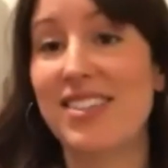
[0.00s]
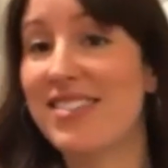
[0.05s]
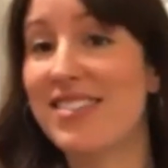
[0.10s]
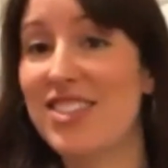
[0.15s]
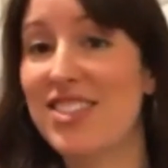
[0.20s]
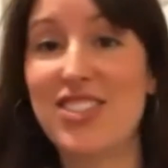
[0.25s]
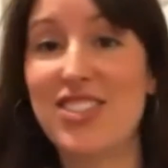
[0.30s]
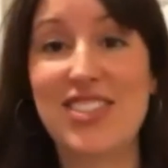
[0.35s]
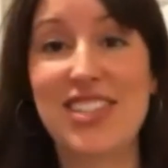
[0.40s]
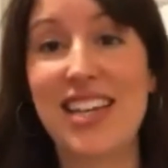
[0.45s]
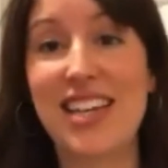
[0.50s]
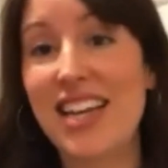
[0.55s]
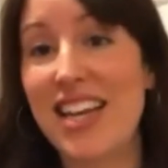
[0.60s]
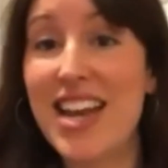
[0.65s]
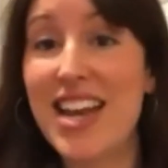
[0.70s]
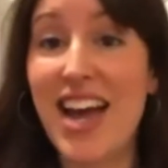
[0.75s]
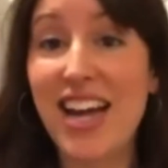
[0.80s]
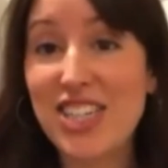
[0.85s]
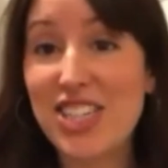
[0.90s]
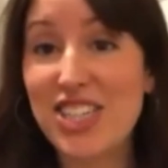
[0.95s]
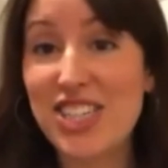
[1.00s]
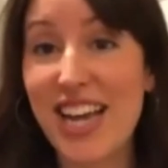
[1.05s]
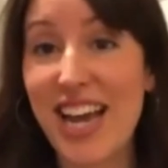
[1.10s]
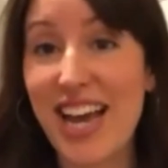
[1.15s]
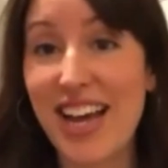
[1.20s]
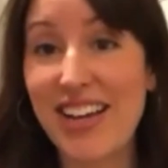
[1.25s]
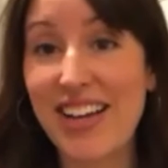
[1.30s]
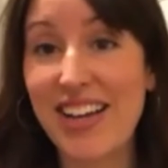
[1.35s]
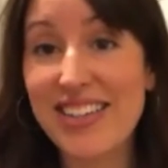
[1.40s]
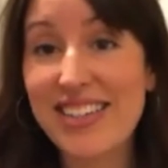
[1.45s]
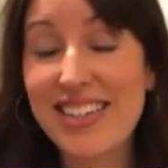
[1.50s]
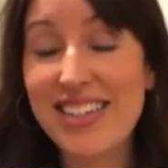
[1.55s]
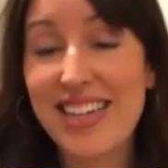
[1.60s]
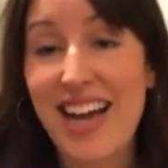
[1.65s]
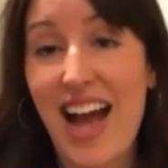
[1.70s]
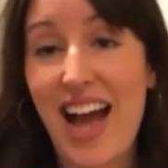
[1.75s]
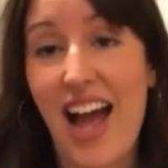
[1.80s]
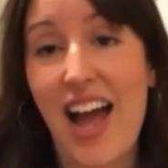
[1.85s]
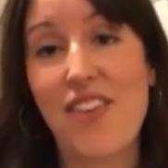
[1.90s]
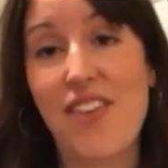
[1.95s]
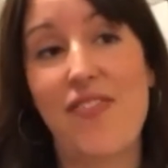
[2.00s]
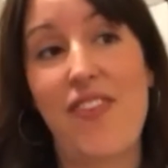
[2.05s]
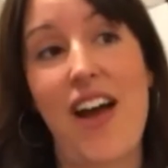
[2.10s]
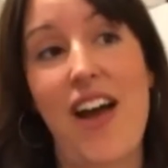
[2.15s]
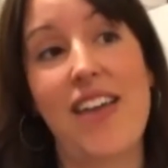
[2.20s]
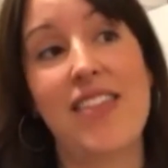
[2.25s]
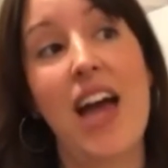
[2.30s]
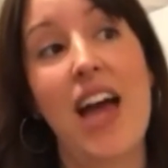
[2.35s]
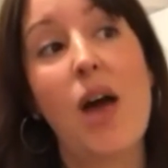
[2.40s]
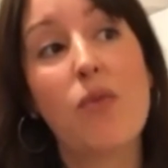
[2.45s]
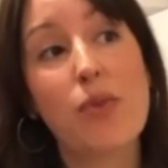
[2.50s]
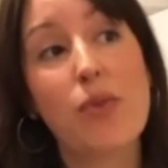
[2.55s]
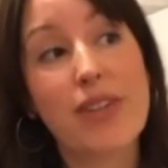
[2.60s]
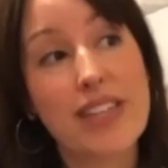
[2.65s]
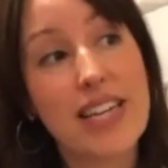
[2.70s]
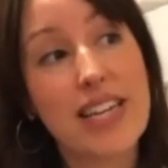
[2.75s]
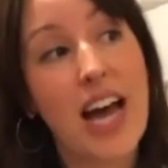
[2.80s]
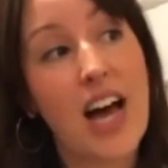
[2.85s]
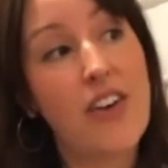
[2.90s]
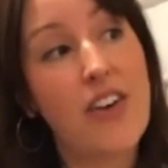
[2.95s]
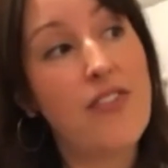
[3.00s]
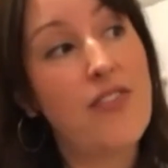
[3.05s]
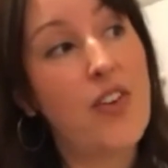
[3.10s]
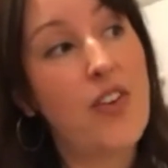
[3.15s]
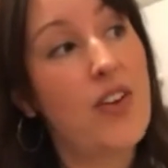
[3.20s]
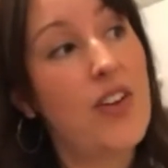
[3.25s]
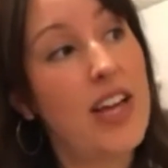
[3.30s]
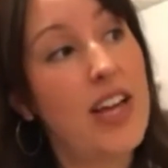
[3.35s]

just in a nutshell, I find that really helpful,